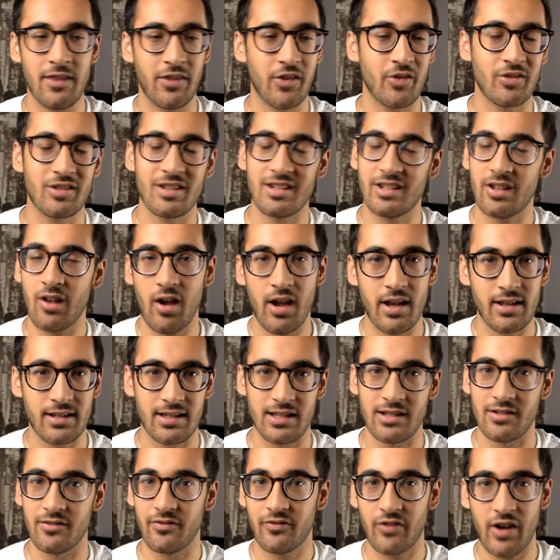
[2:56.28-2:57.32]
There are
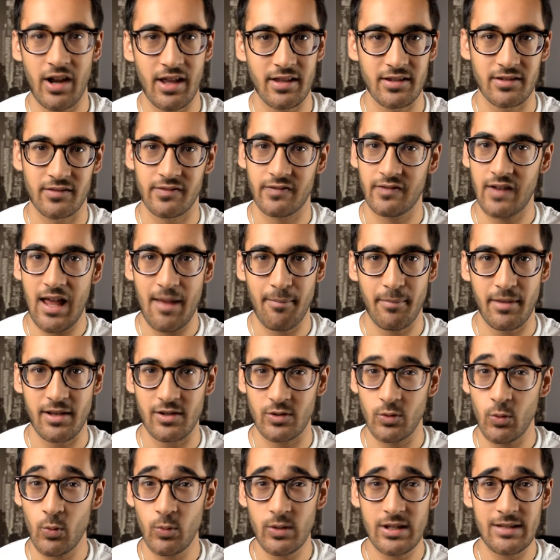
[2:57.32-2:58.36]
societies, friends,
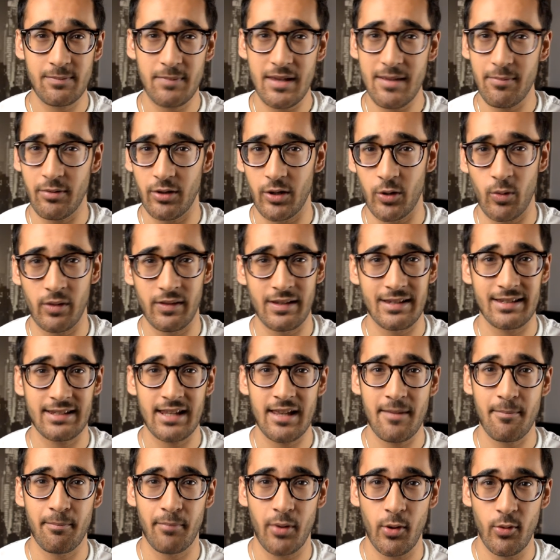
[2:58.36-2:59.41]
flatmates, all these people who are on the
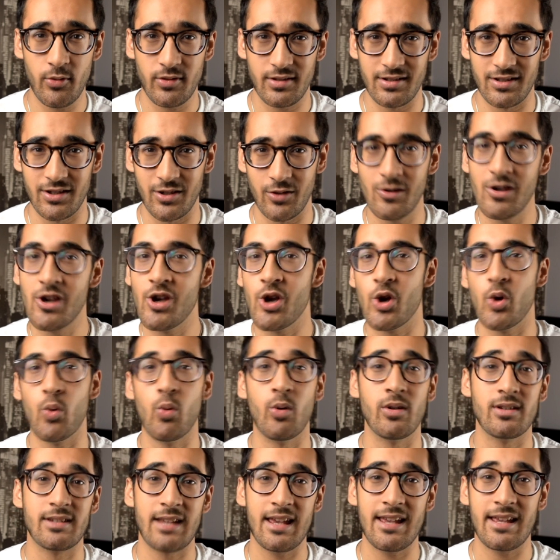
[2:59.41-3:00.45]
same boat as you who
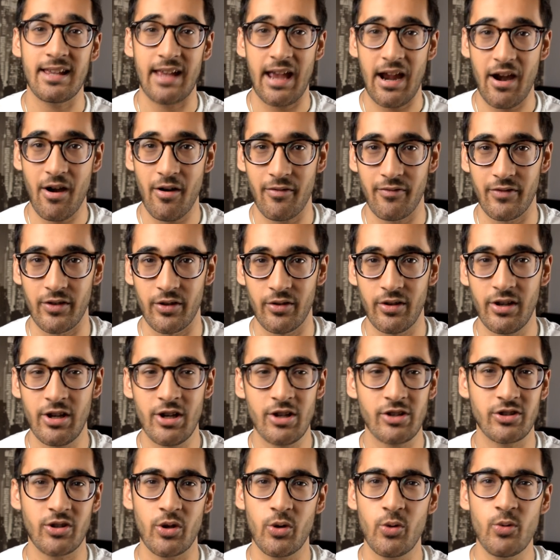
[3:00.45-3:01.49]
will take care of you.
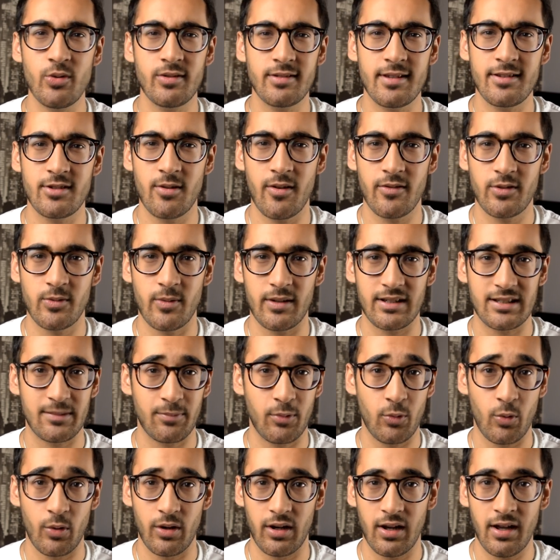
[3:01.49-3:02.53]
So who says you have to
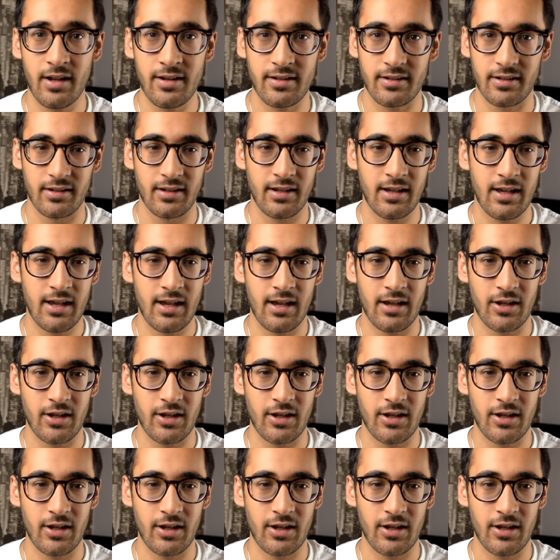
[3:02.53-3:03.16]
explore London?